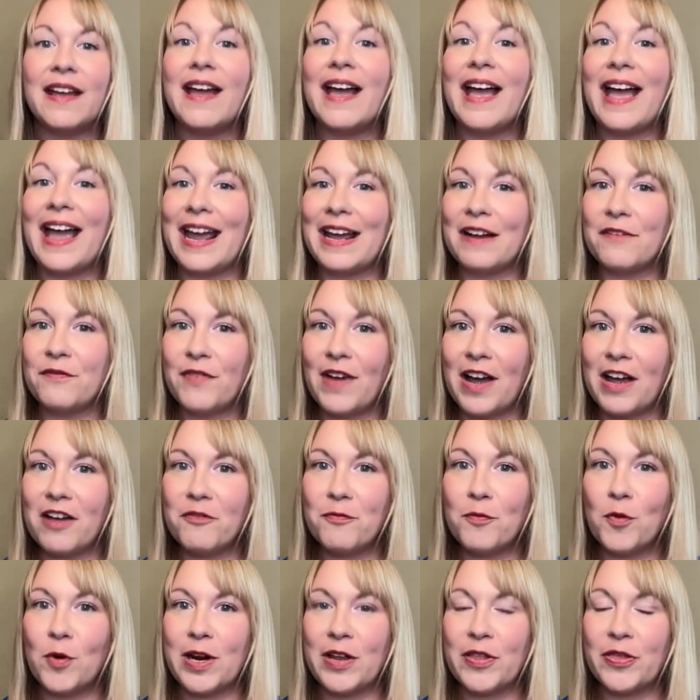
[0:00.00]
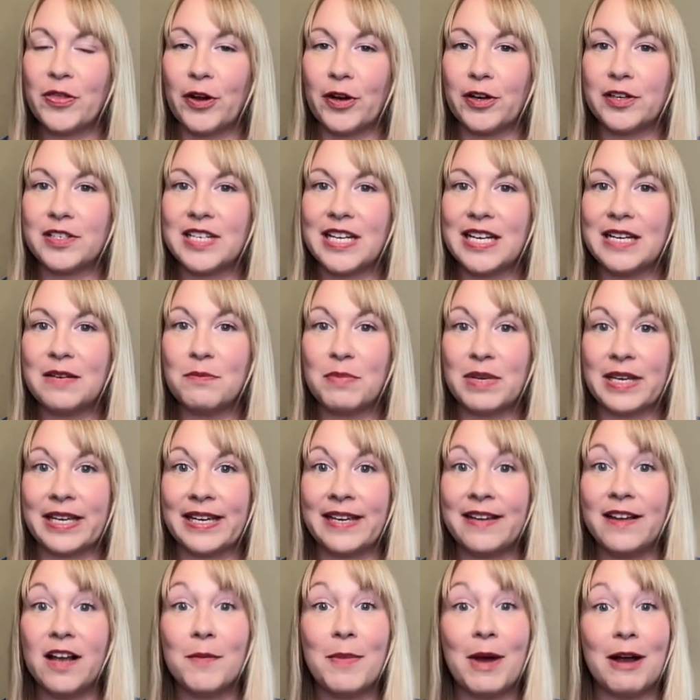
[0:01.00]
And 5.13b,
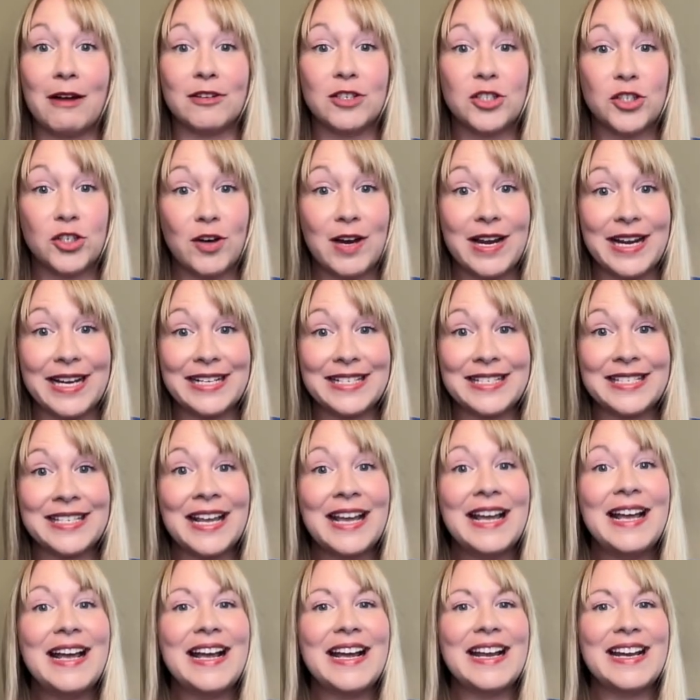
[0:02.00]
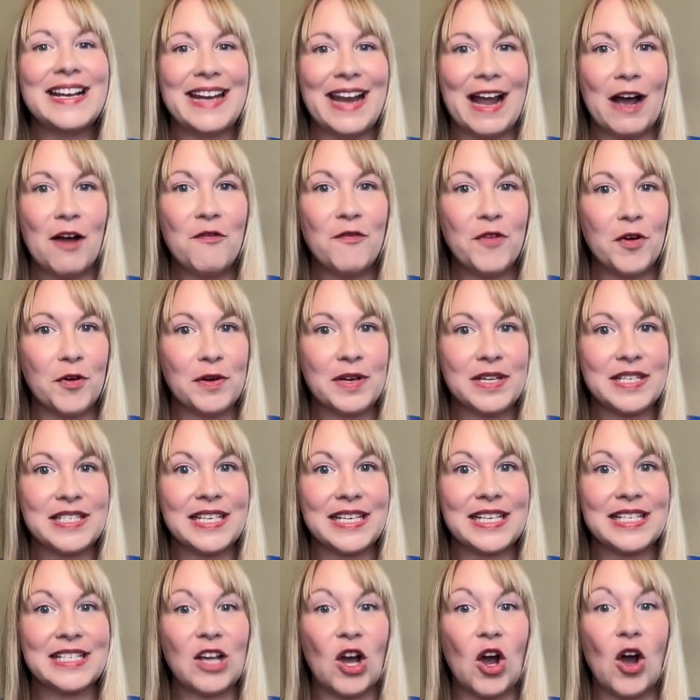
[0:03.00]
about traits, now
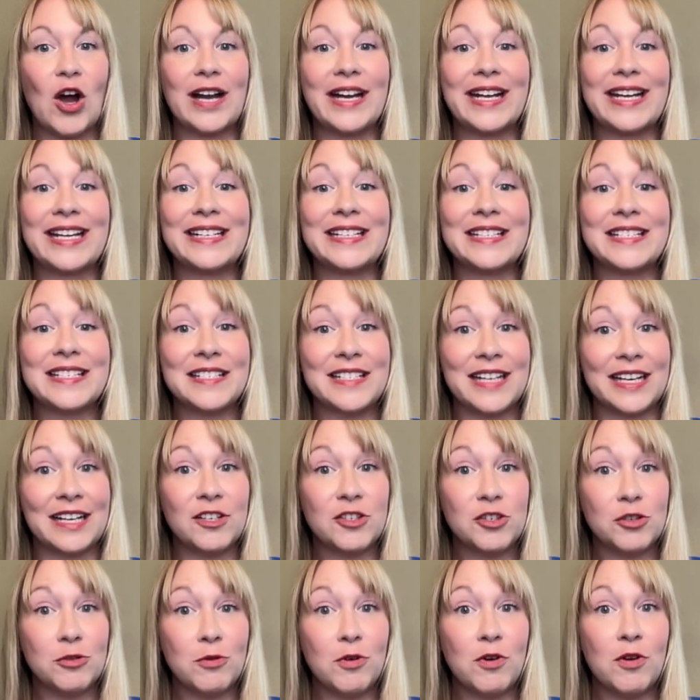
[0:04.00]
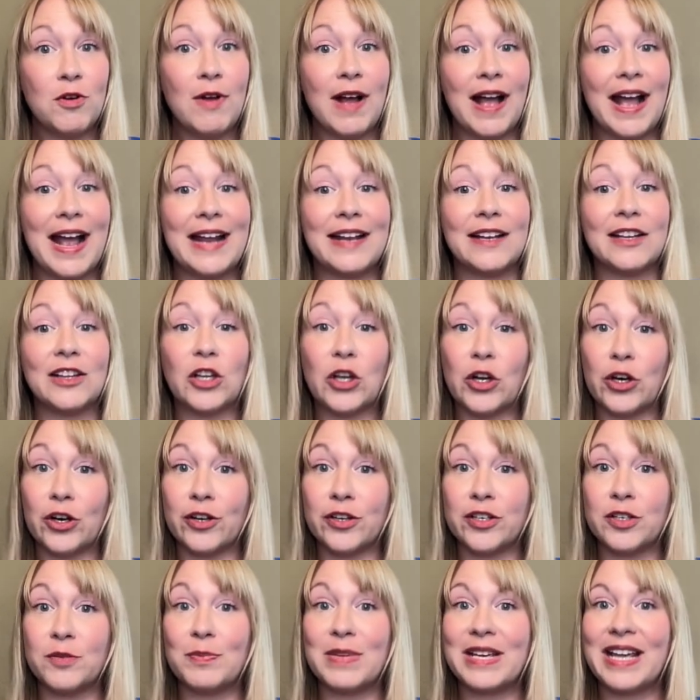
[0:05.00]
focuses on instinctual and
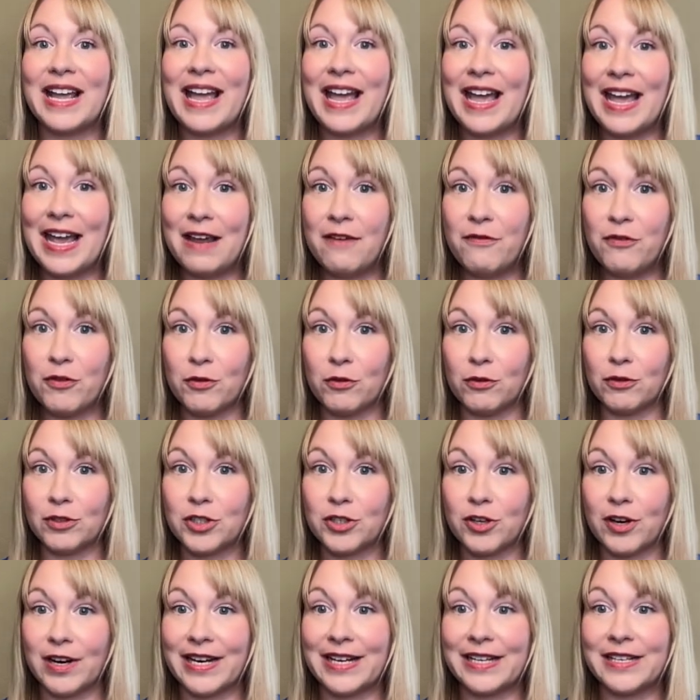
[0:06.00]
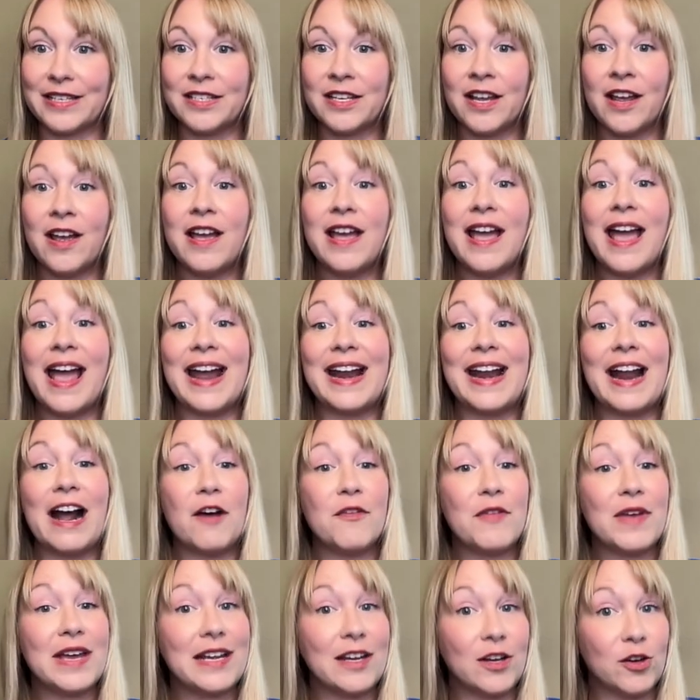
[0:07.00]
learned behavioral traits and how they
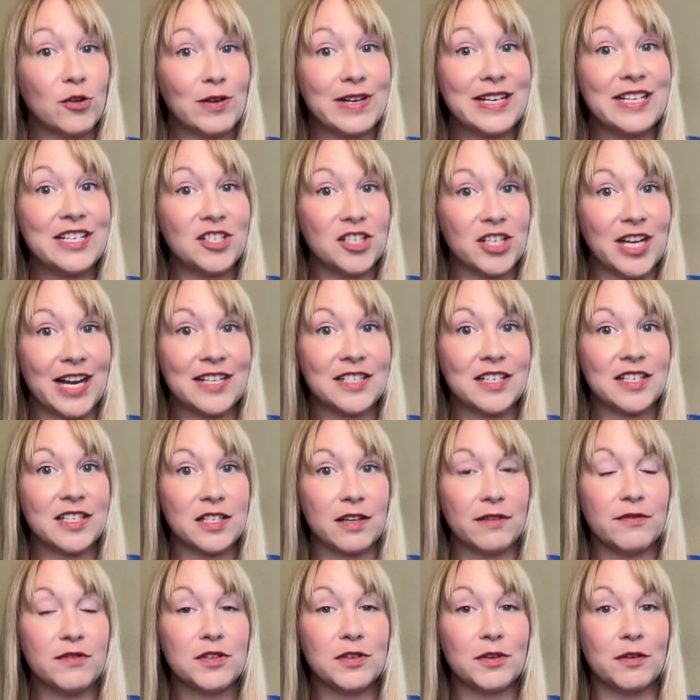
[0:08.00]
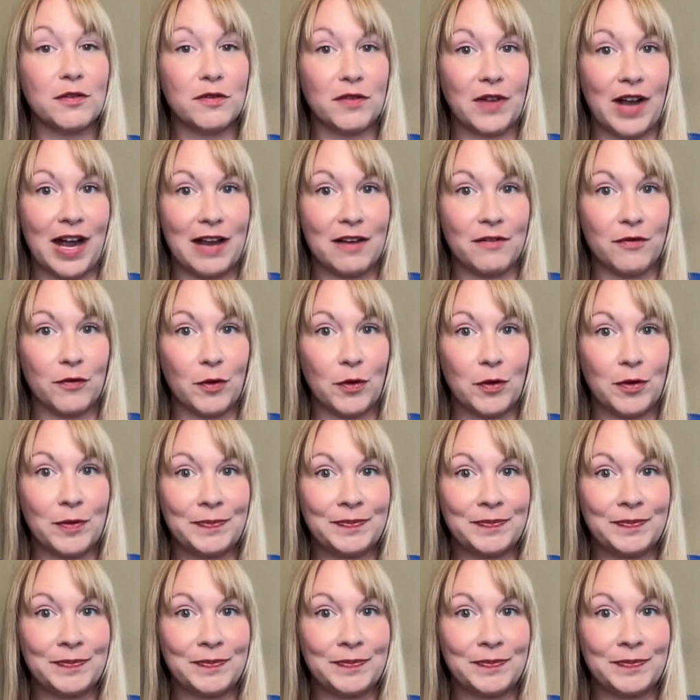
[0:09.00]
increase chances of survival.